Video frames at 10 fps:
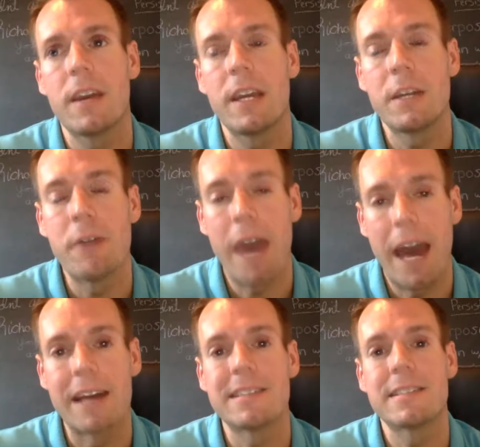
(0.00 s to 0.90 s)
and you
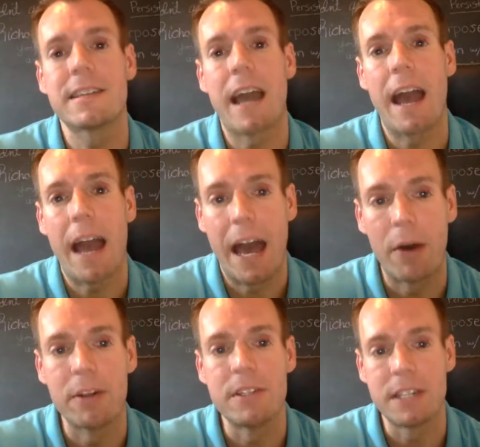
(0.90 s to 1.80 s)
ask
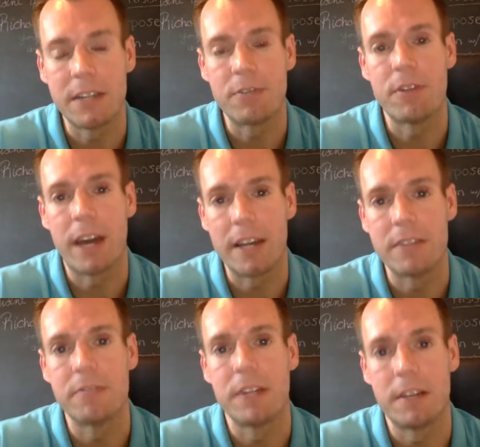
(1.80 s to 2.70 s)
how to see it through the
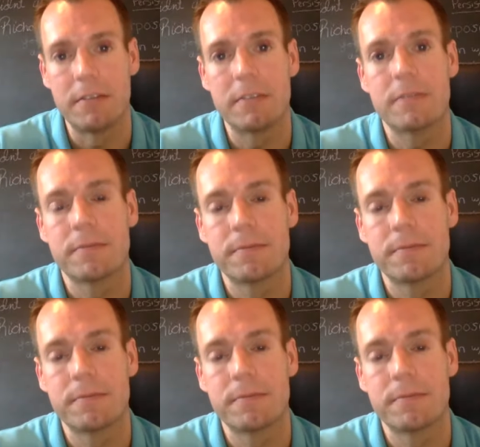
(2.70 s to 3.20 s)
eyes of love.